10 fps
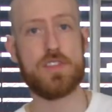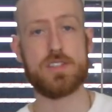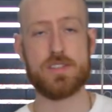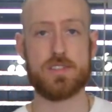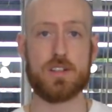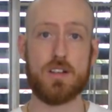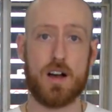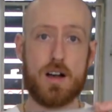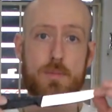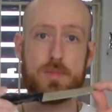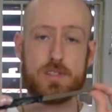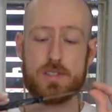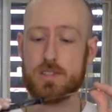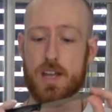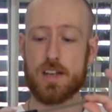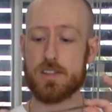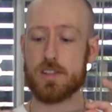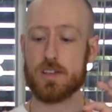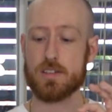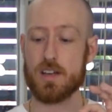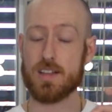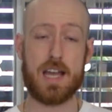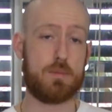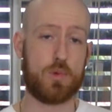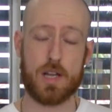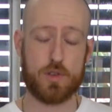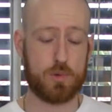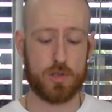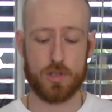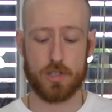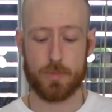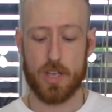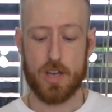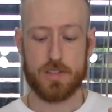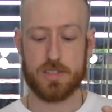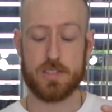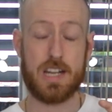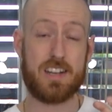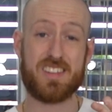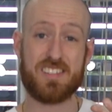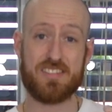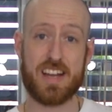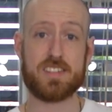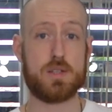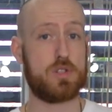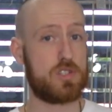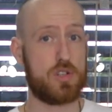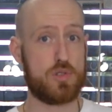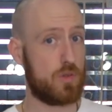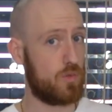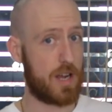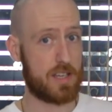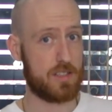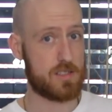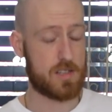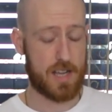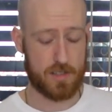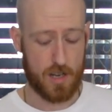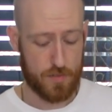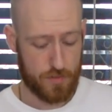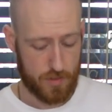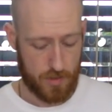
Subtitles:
This isn't a lame, this isn't anything, a lame, whatever you wanna call it. This isn't anything fancy, we're just gonna use a regular steak knife.